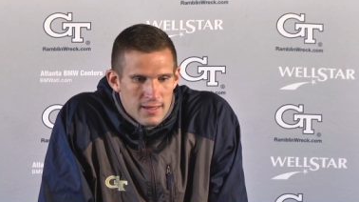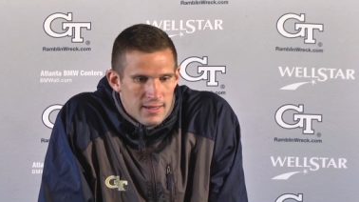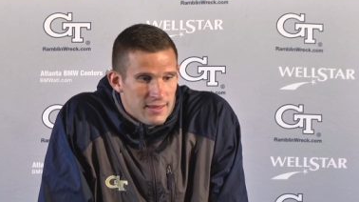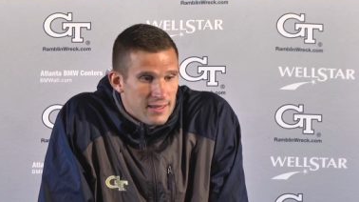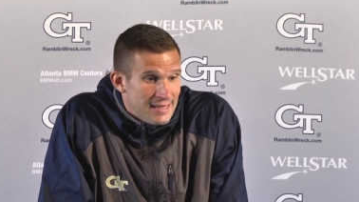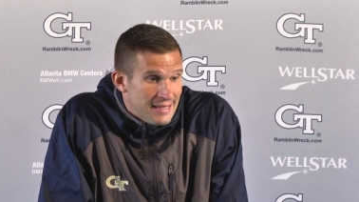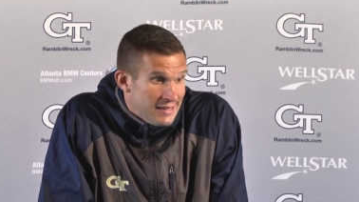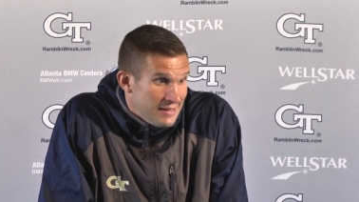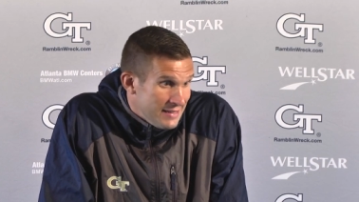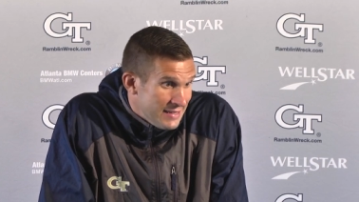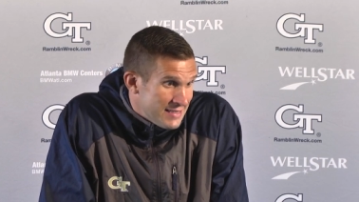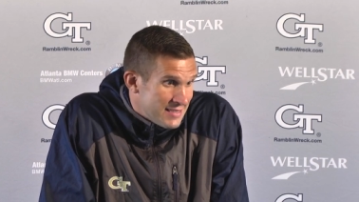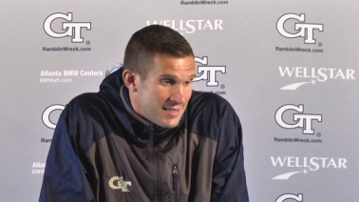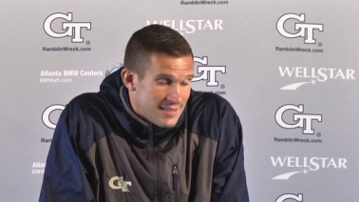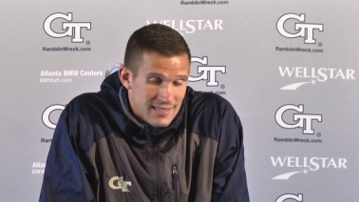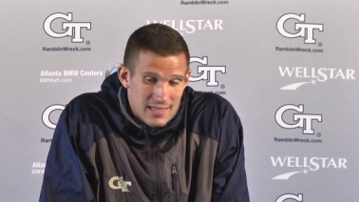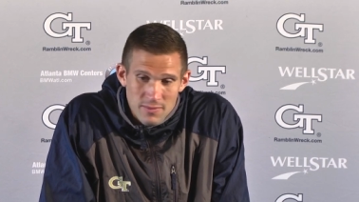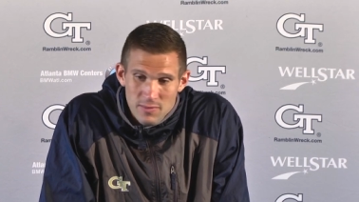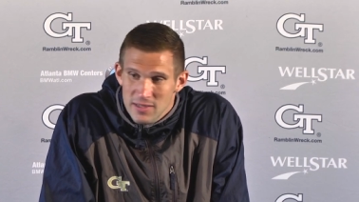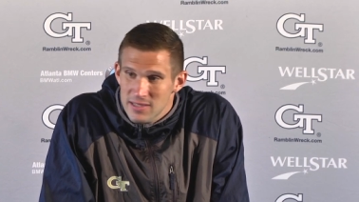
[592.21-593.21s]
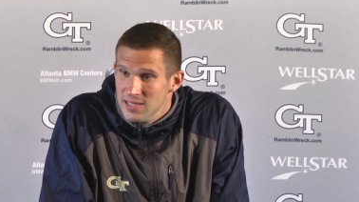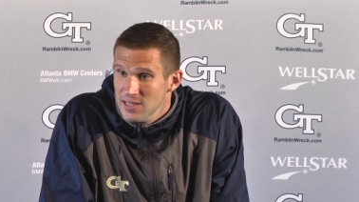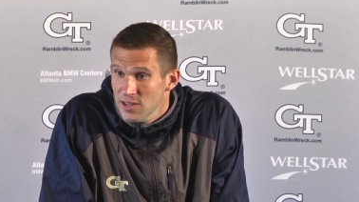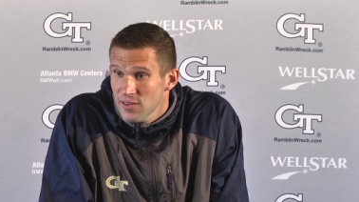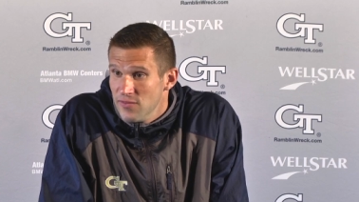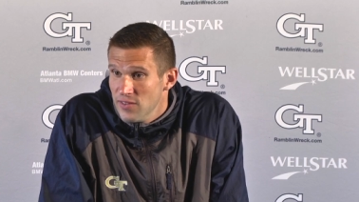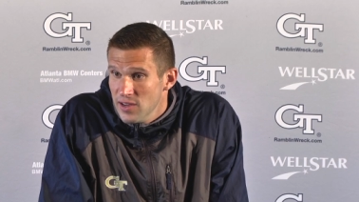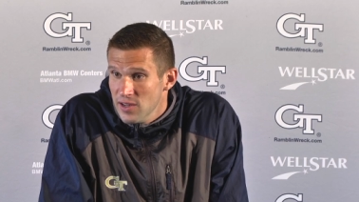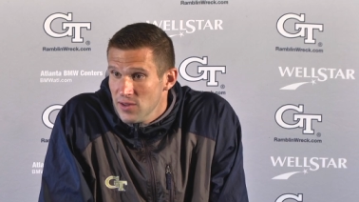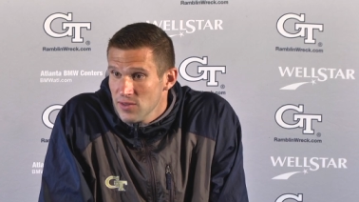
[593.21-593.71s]
I think he leads the team in
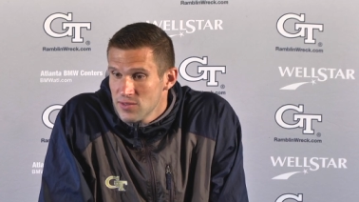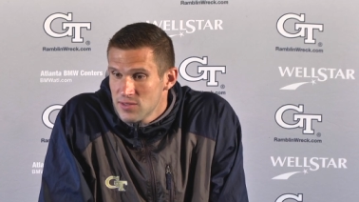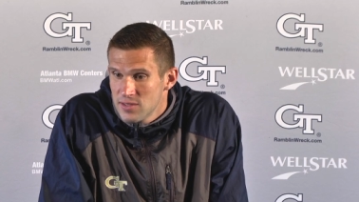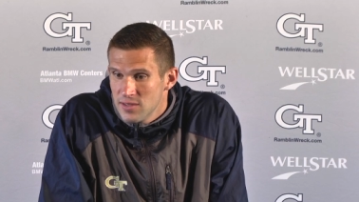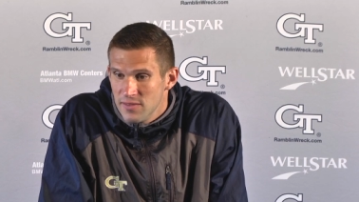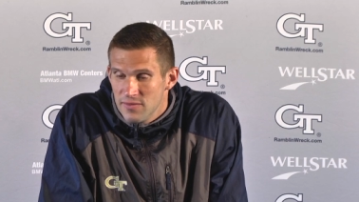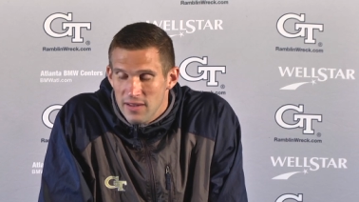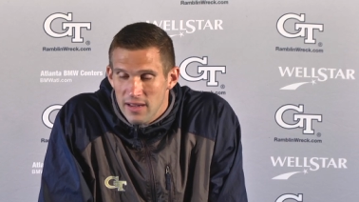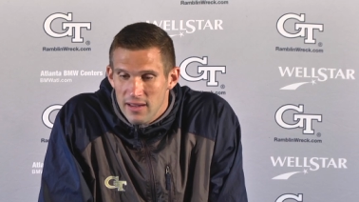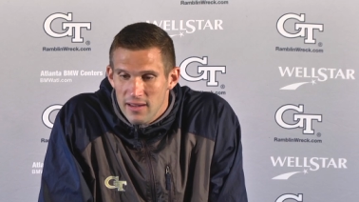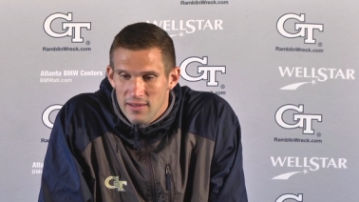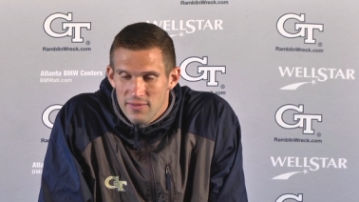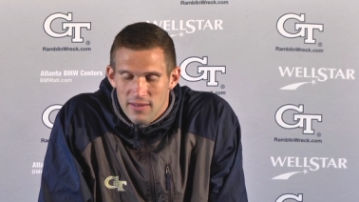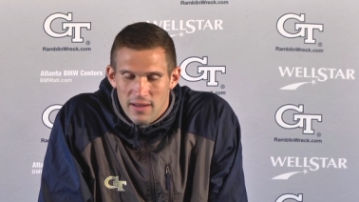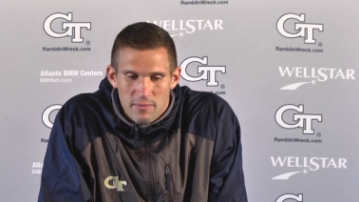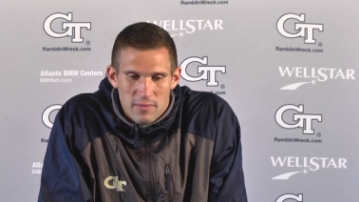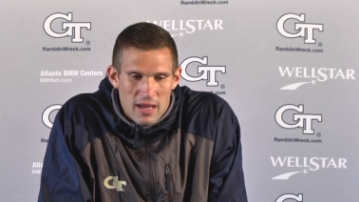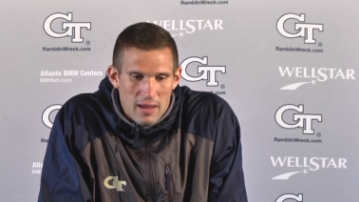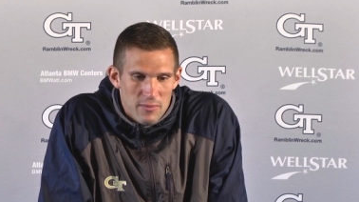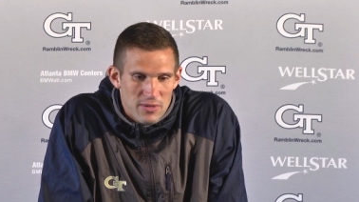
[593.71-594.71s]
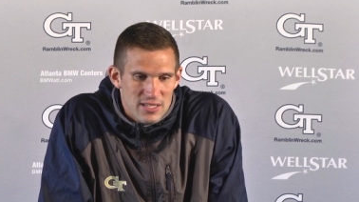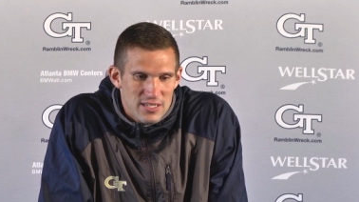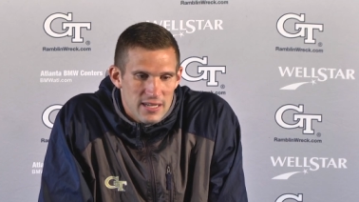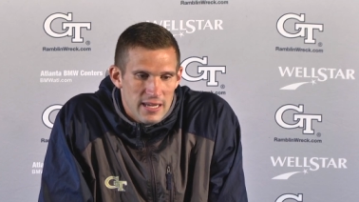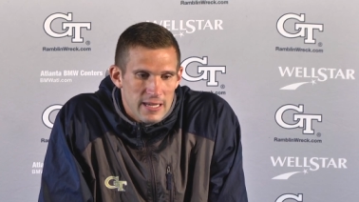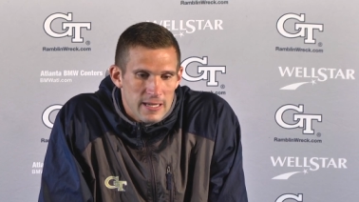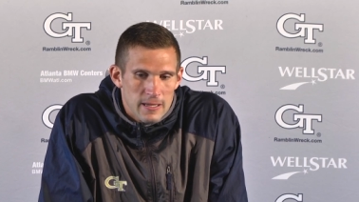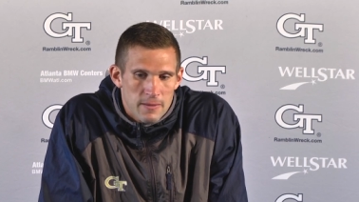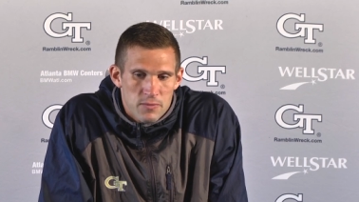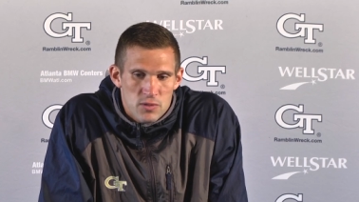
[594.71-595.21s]
TFLs, if I'm not
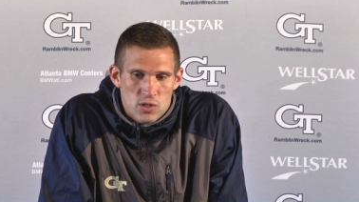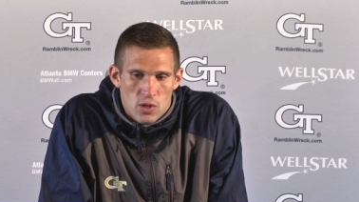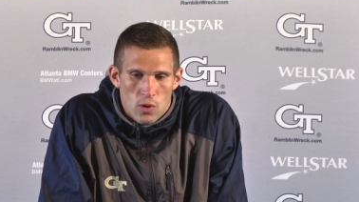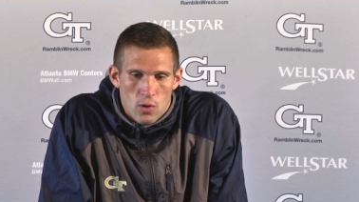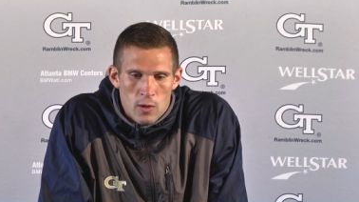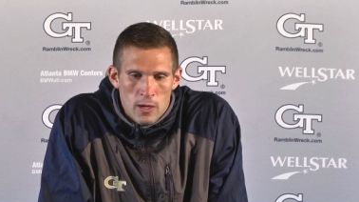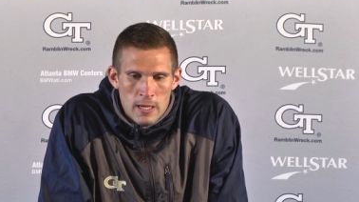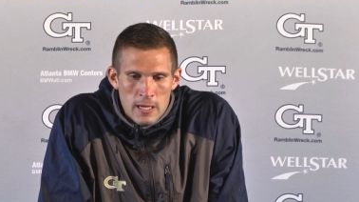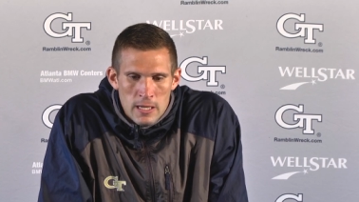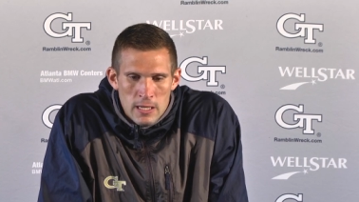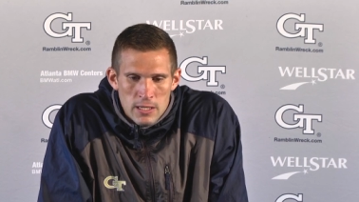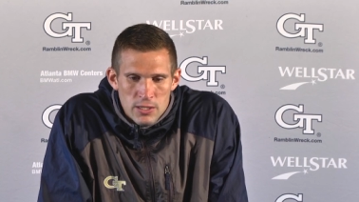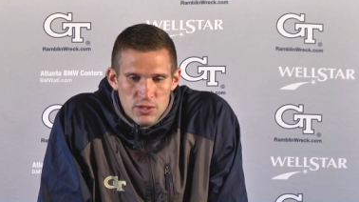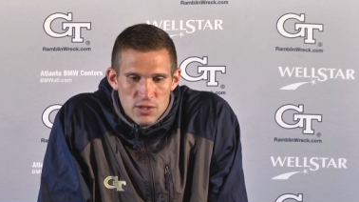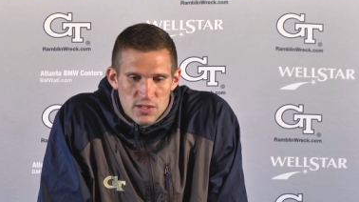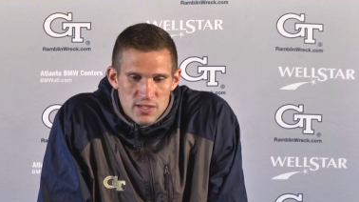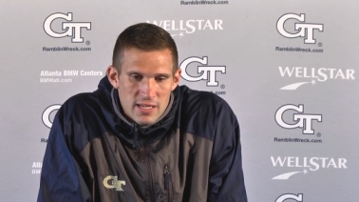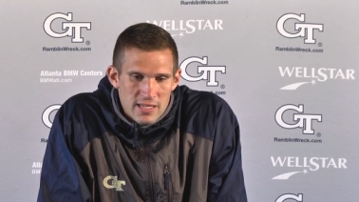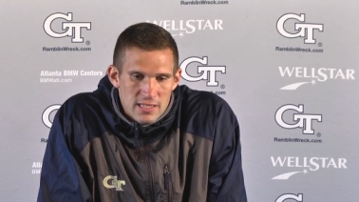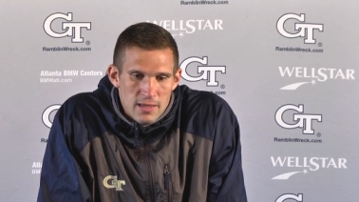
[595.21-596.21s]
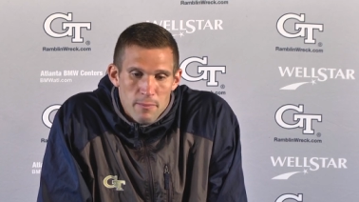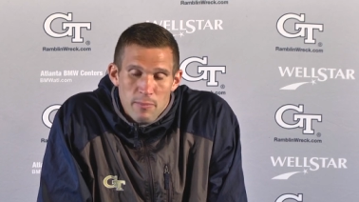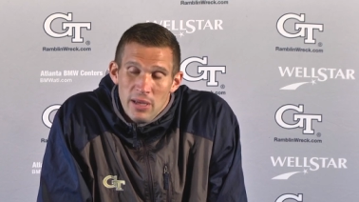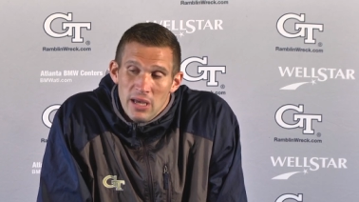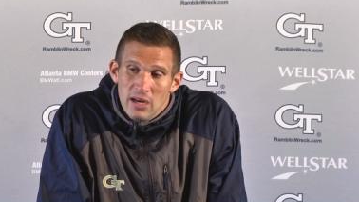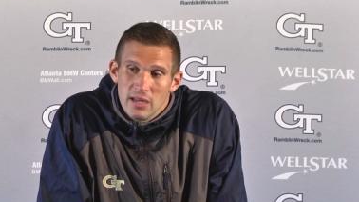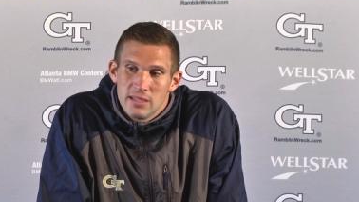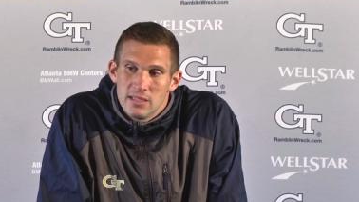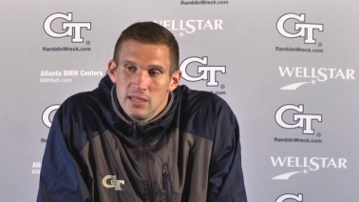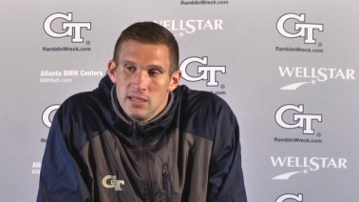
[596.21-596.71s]
mistaken. So just his
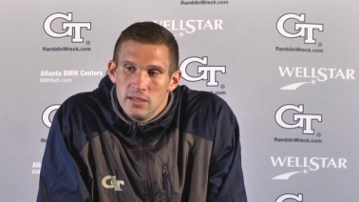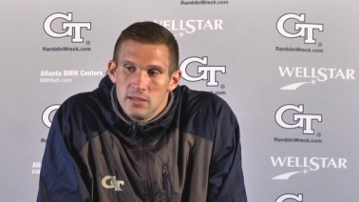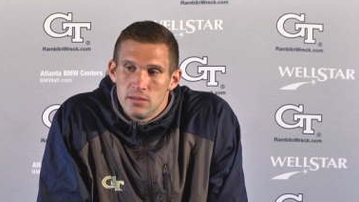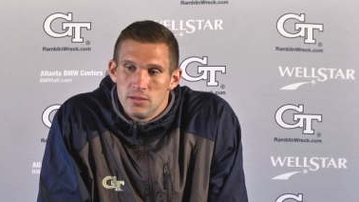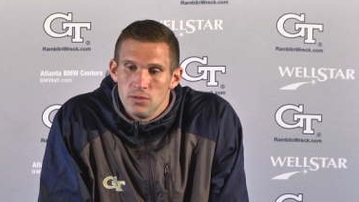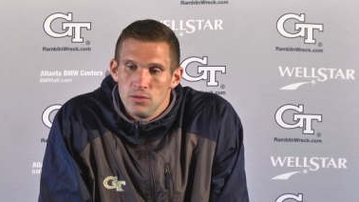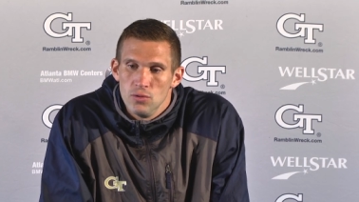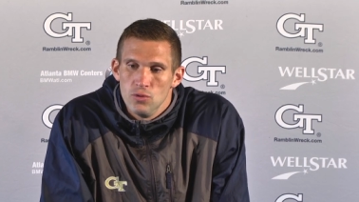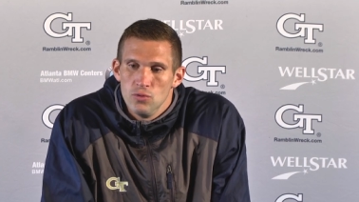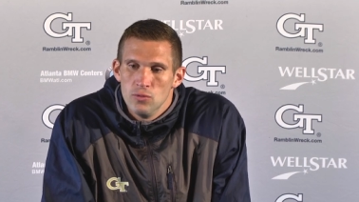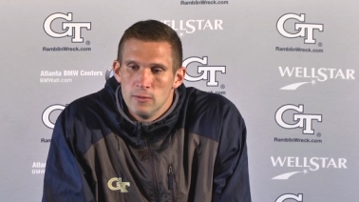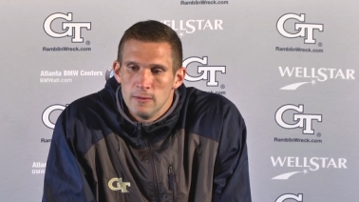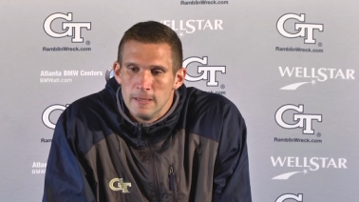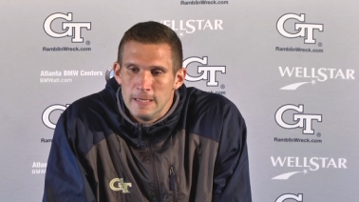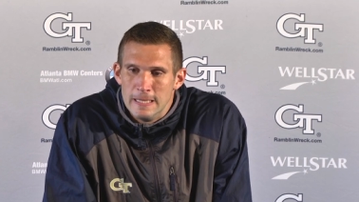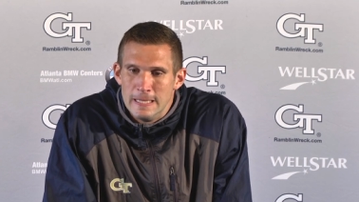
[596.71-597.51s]
ability to